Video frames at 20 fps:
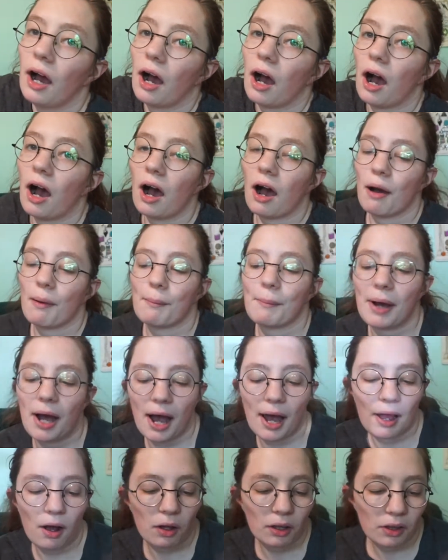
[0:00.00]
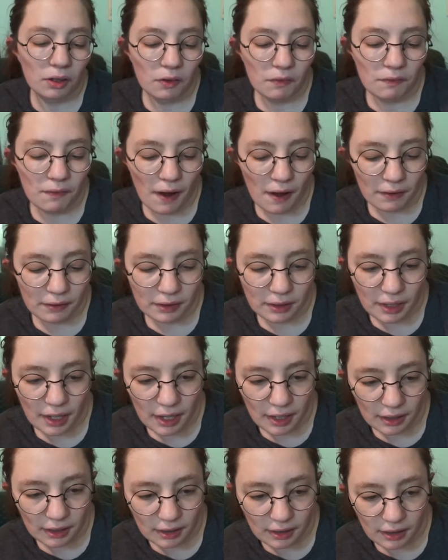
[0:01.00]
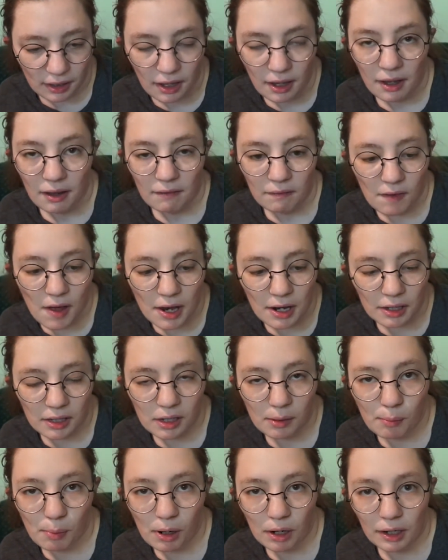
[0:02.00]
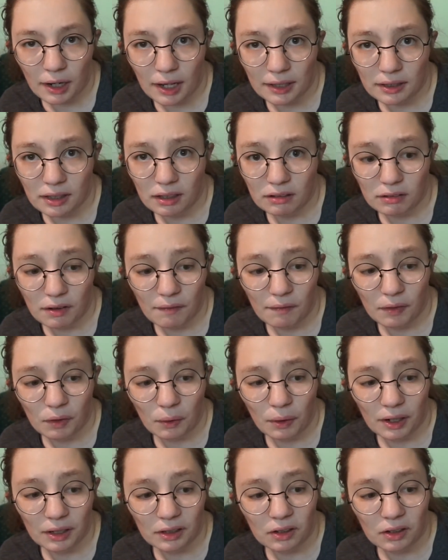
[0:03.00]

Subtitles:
I also found this fantasy book at the thrift store. It's